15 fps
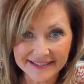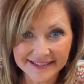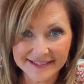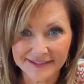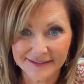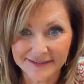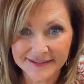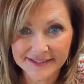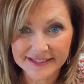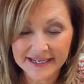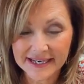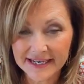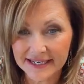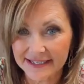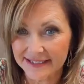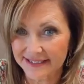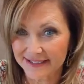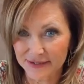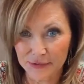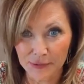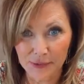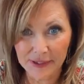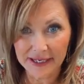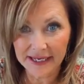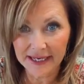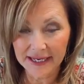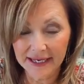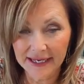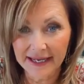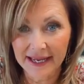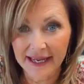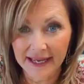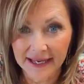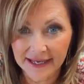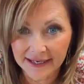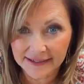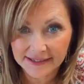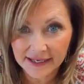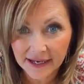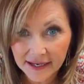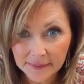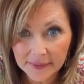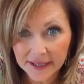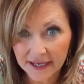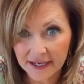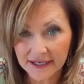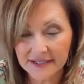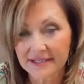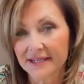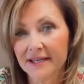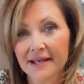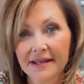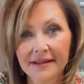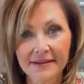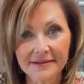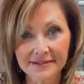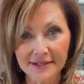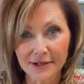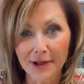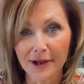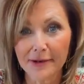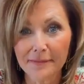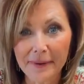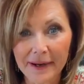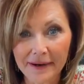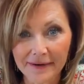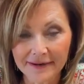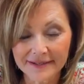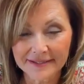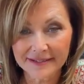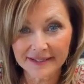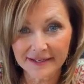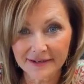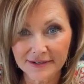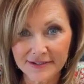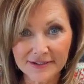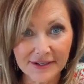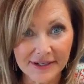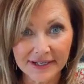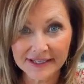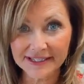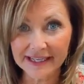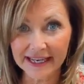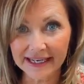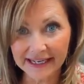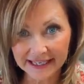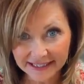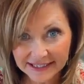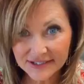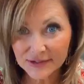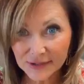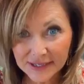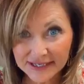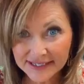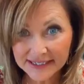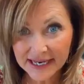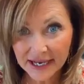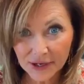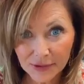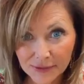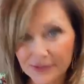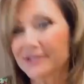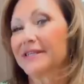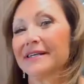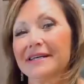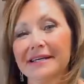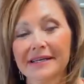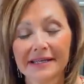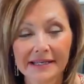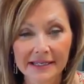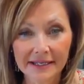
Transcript: It's Thursday. It's 3, and I bet there's a lot of parents that are starting to get a little stressed out